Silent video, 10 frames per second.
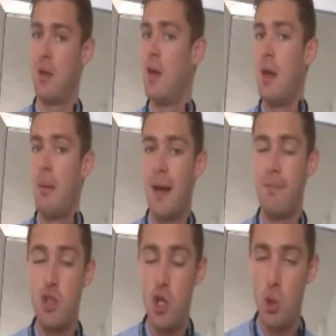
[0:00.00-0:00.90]
about
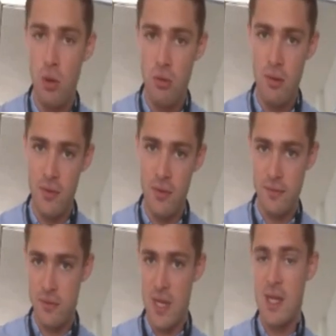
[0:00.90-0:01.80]

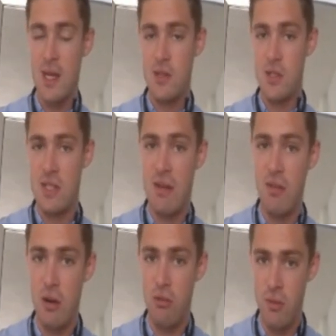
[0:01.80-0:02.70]
$250 to
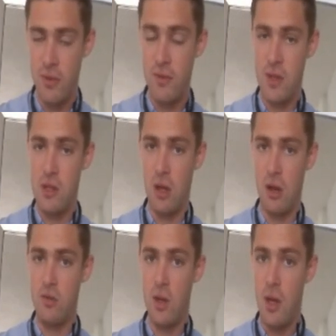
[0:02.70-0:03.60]

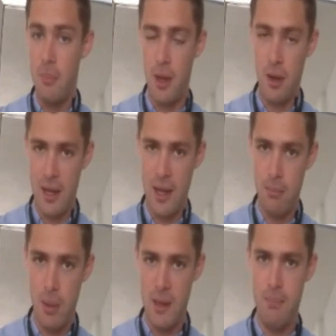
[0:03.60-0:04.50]
$750 per
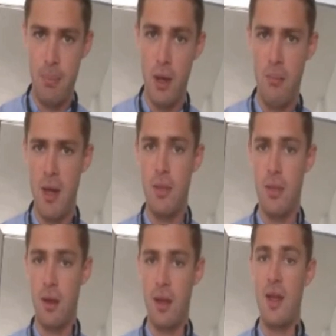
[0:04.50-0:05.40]
campaign per month.
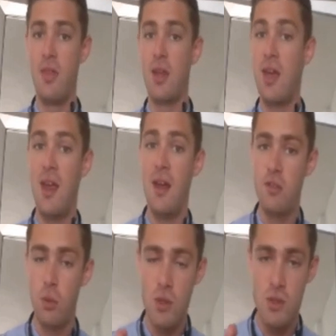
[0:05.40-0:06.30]
Okay, and the key is that
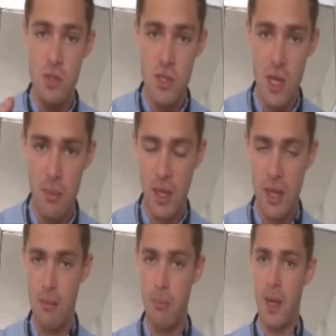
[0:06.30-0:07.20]
once you set up the
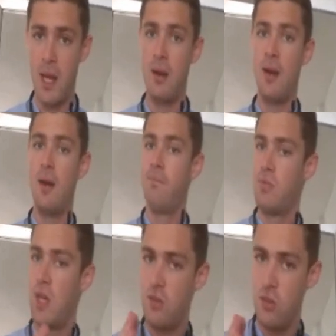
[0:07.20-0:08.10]
campaign,
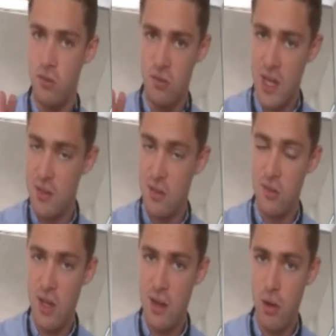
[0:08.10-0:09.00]
it doesn't
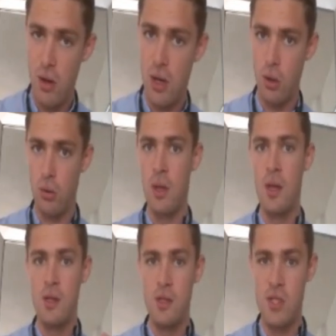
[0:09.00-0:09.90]
take very long.
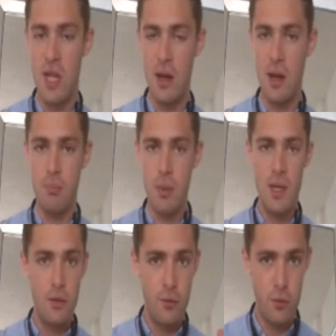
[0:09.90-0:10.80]
You set it up,
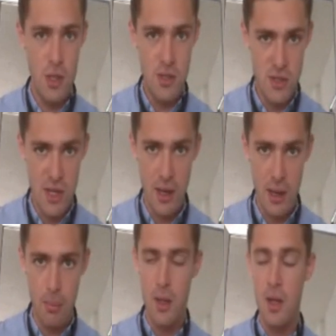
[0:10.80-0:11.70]
it's free to set up,
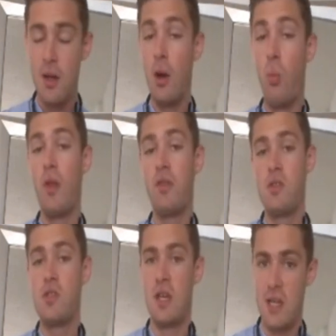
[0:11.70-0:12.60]
and once it's
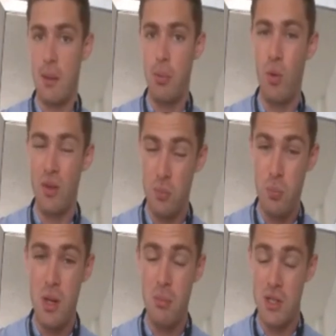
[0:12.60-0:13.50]
set up it runs pretty
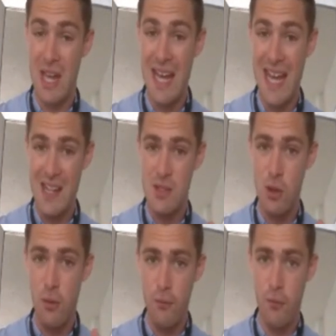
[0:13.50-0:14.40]
much hands off
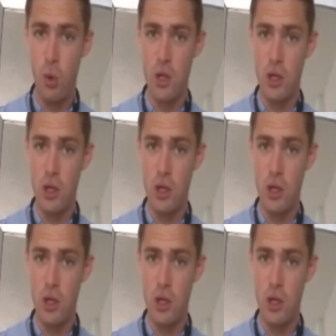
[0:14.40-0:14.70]
for you